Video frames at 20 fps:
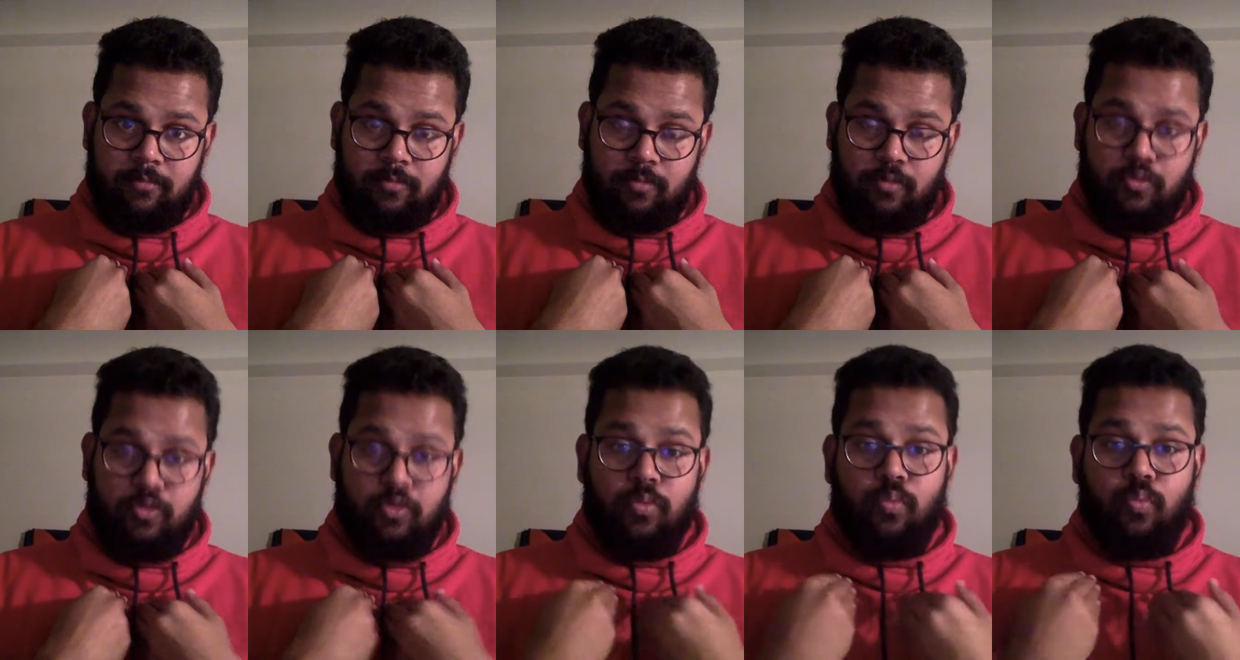
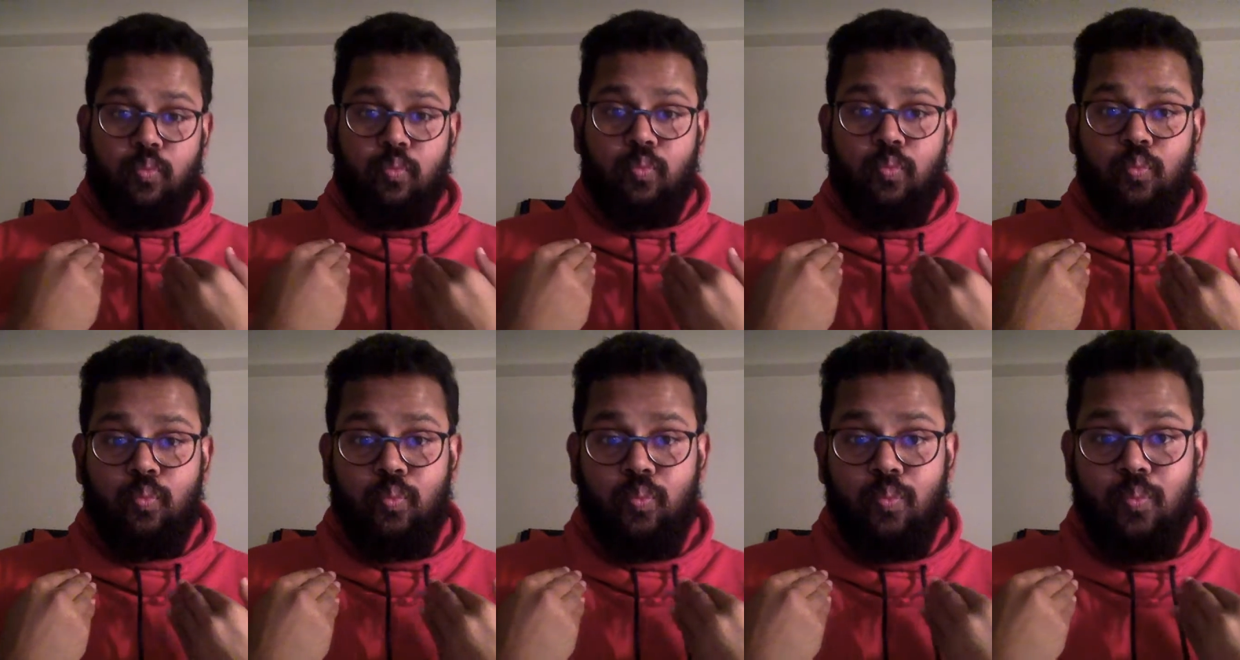So
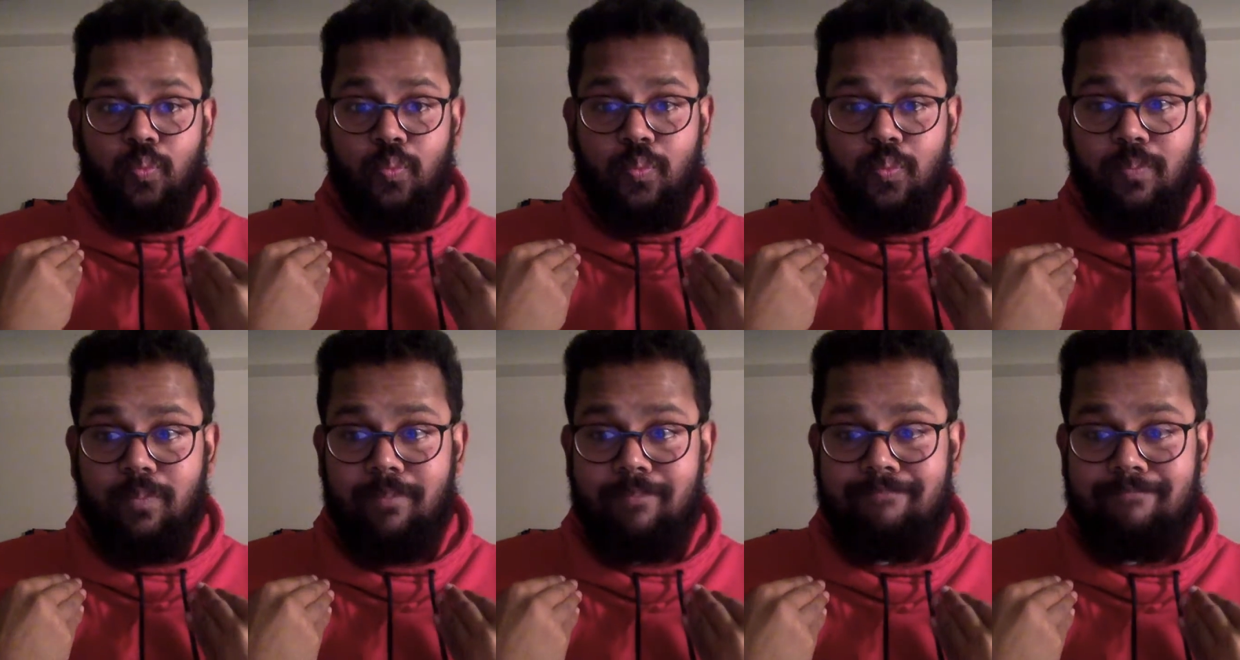
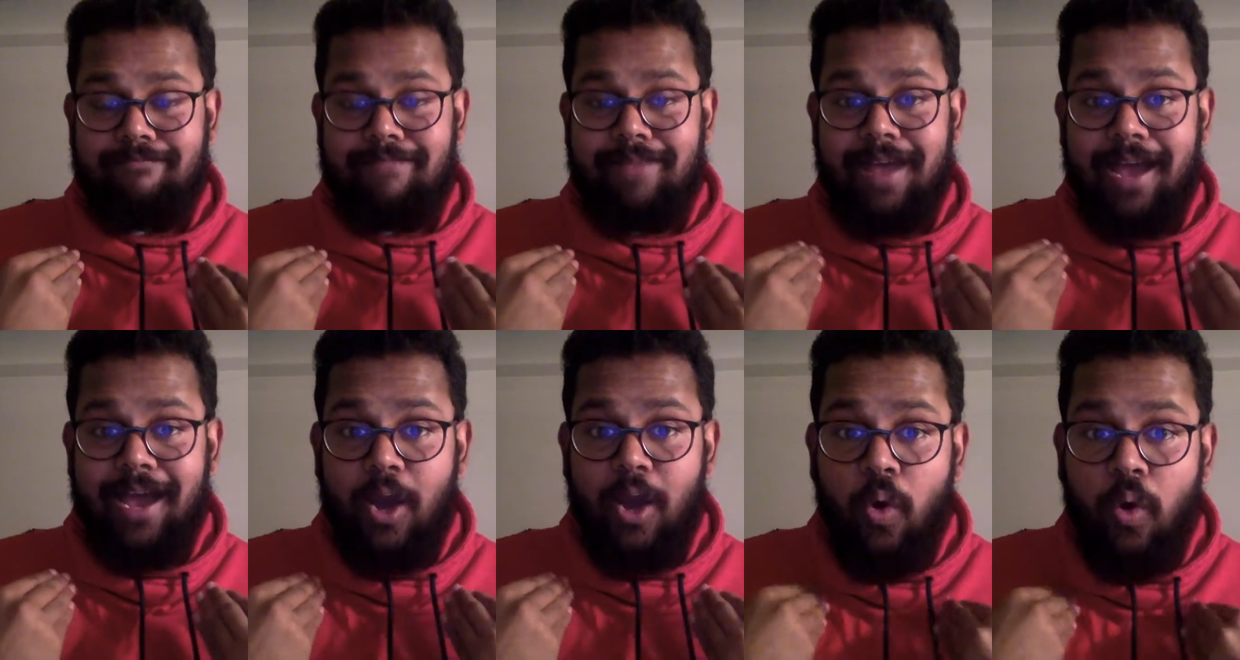
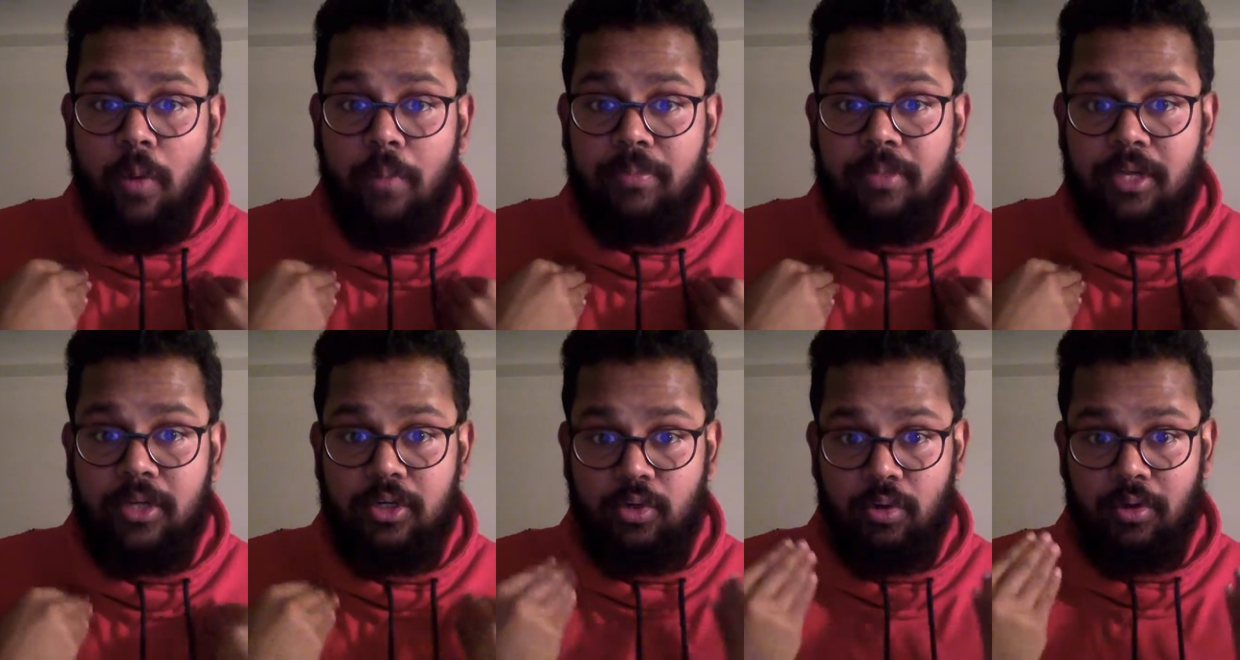I hope
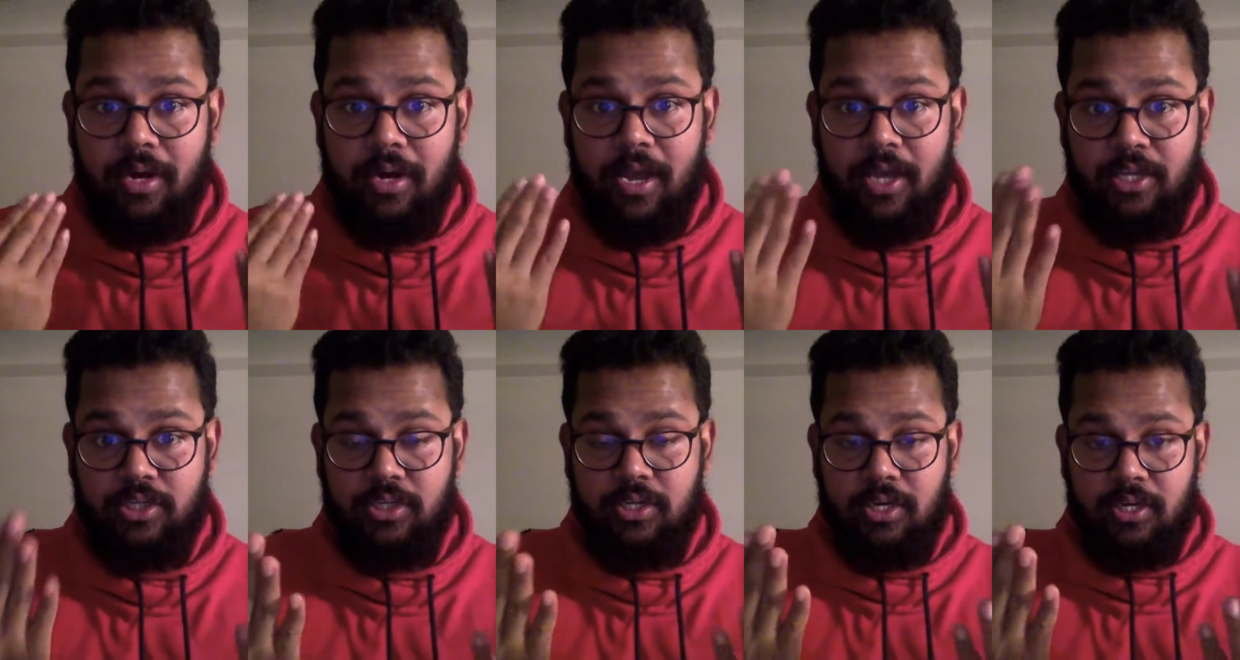that you're
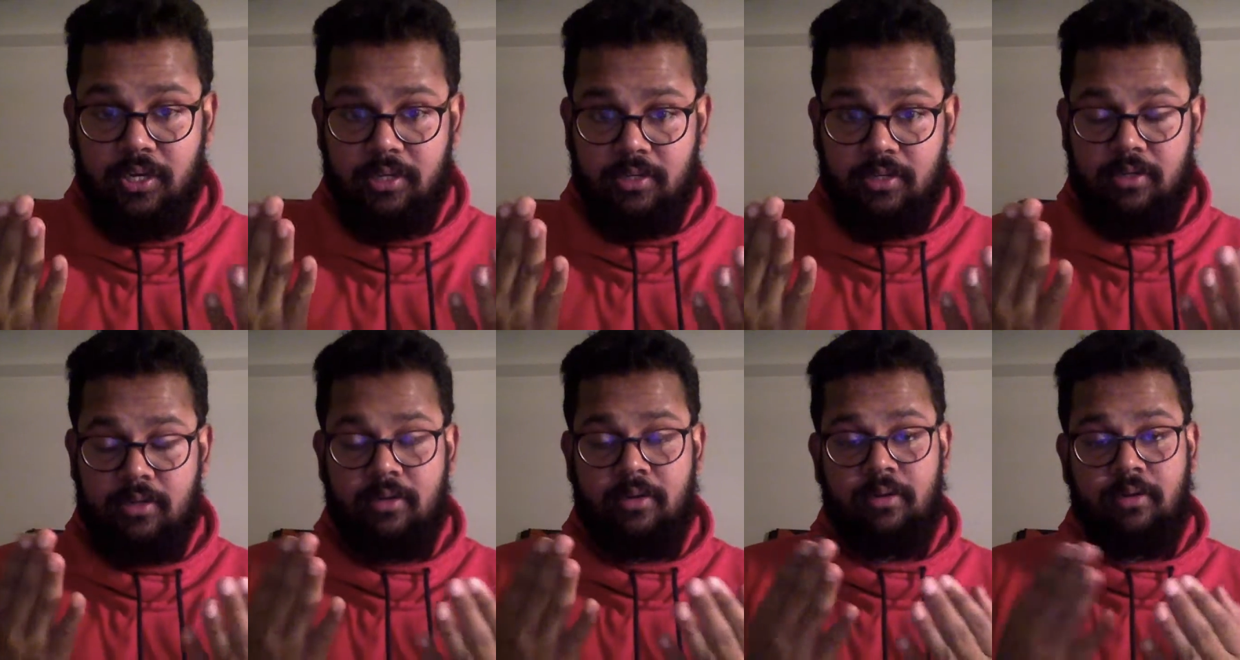
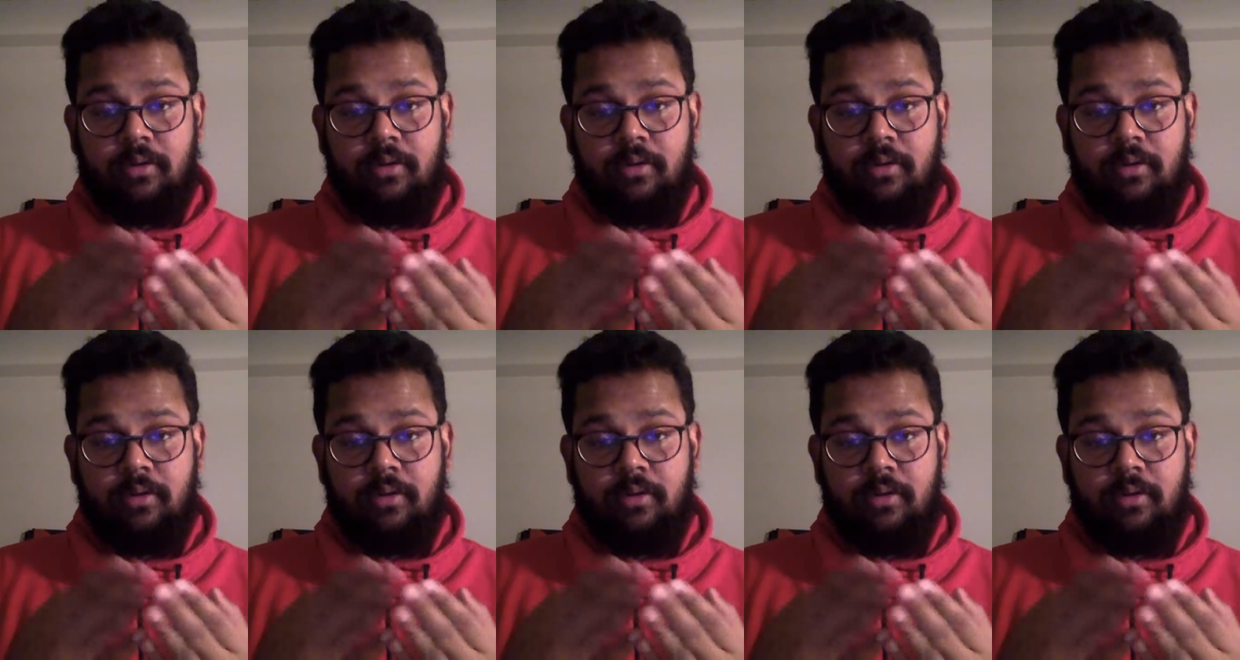educated,